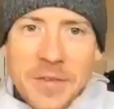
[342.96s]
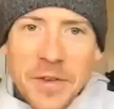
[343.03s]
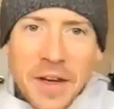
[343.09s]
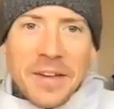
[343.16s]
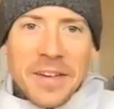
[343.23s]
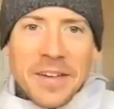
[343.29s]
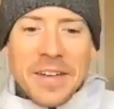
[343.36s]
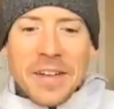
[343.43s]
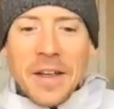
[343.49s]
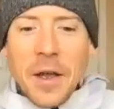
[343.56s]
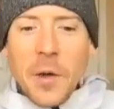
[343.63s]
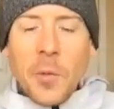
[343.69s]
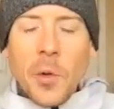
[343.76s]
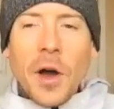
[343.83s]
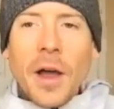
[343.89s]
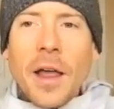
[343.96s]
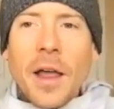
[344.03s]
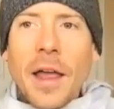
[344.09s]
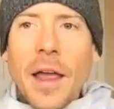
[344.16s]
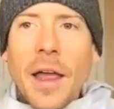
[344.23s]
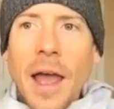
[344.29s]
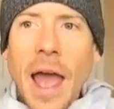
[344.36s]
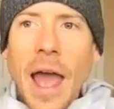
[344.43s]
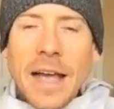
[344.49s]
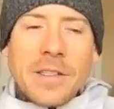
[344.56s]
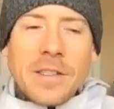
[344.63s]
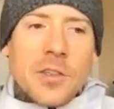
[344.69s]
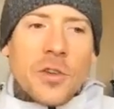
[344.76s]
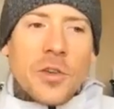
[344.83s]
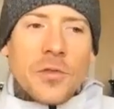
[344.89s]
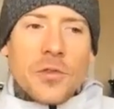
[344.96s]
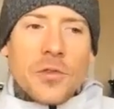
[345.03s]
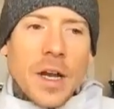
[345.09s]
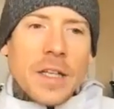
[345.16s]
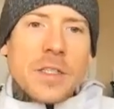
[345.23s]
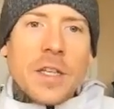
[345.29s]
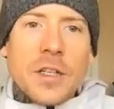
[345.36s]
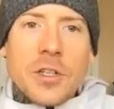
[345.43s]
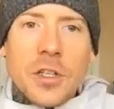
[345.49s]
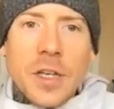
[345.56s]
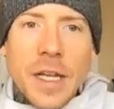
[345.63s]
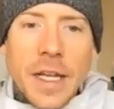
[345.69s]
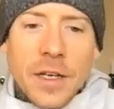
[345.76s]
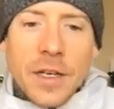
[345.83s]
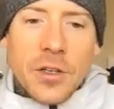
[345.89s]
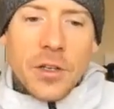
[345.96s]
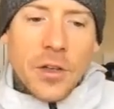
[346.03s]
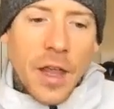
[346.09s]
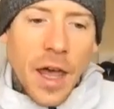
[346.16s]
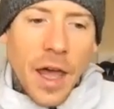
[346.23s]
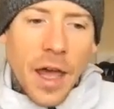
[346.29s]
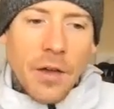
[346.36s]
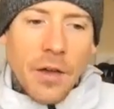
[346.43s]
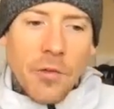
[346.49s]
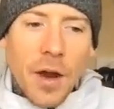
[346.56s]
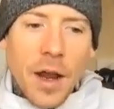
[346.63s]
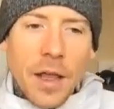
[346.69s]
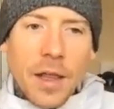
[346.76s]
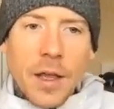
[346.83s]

fair. Well, as you've transitioned into that, right?